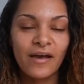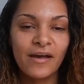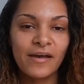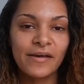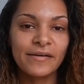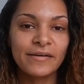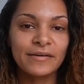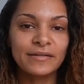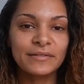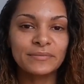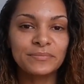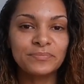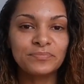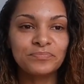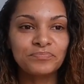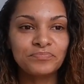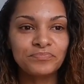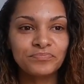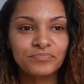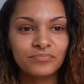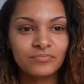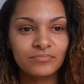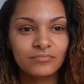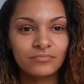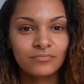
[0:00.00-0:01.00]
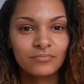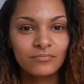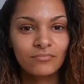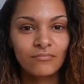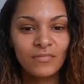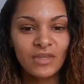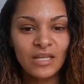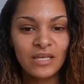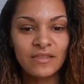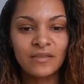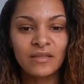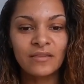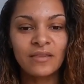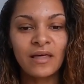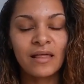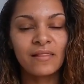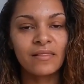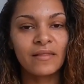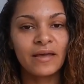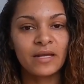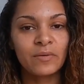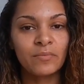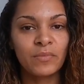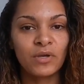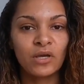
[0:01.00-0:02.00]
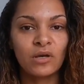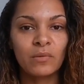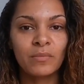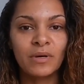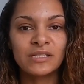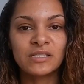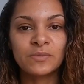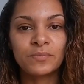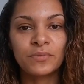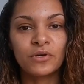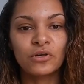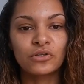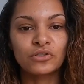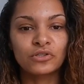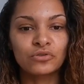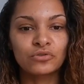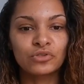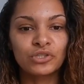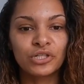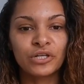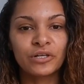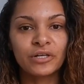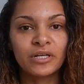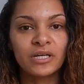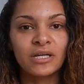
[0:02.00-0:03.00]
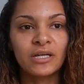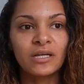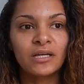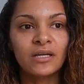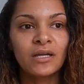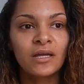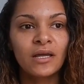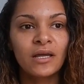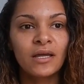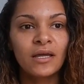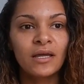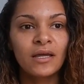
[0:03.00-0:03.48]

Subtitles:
And then that led me on my spiritual journey